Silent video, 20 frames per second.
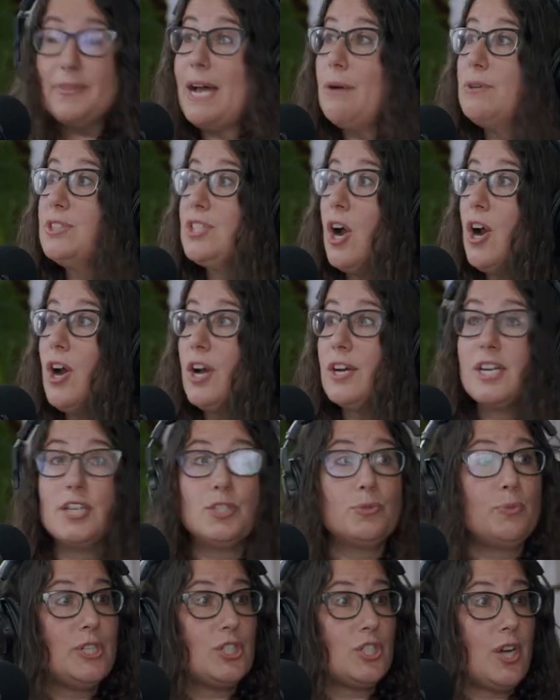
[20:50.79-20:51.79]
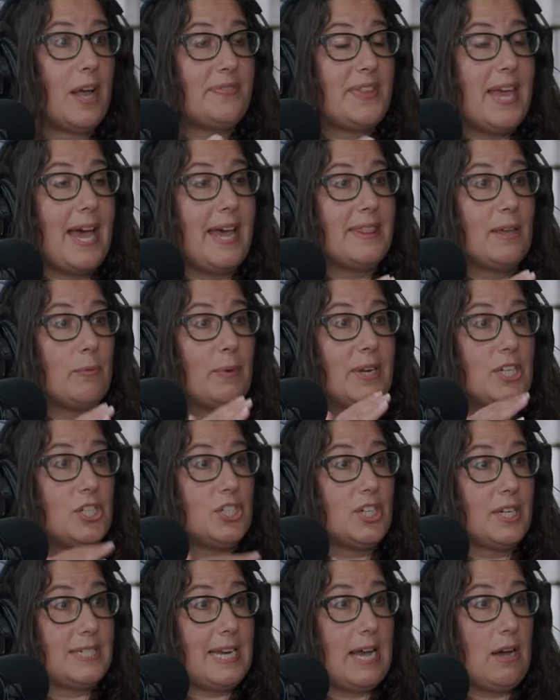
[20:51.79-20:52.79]
that was hard because we shot that and then we had to
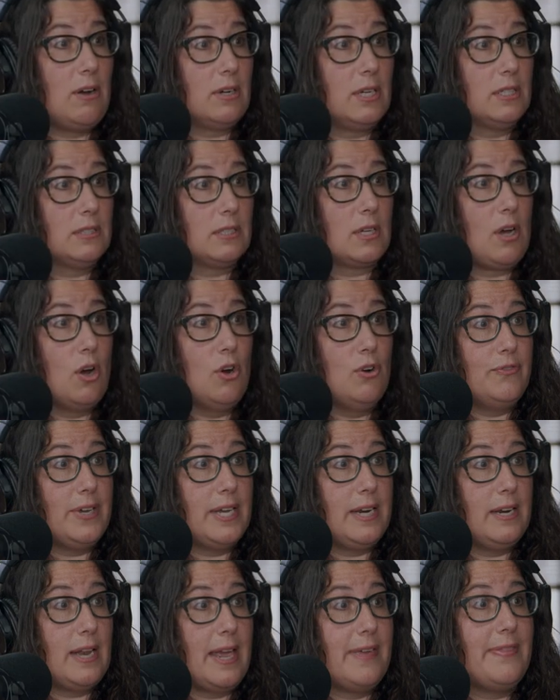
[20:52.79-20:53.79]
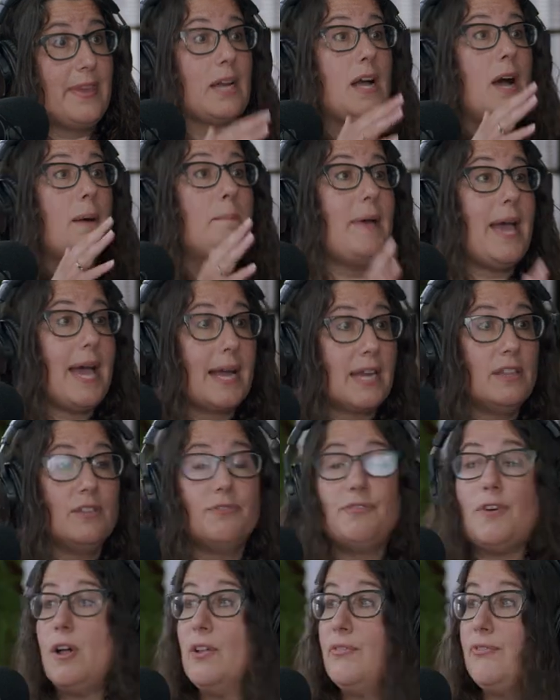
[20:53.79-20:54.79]
shut down because of COVID, and then come back in the
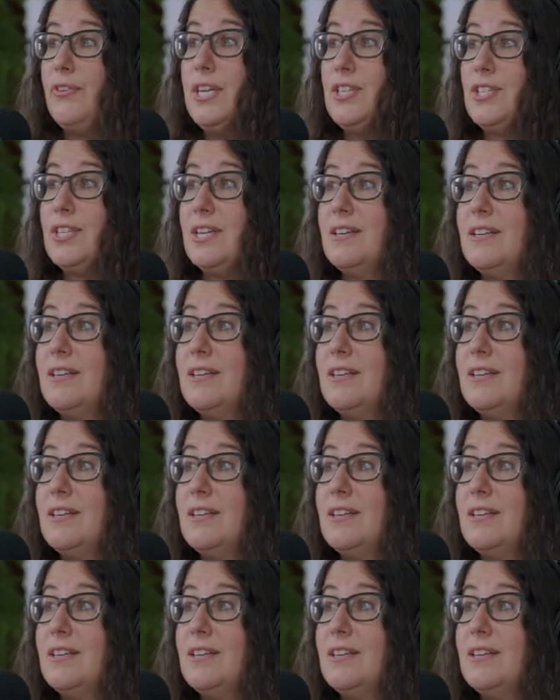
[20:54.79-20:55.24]
fall and finish it.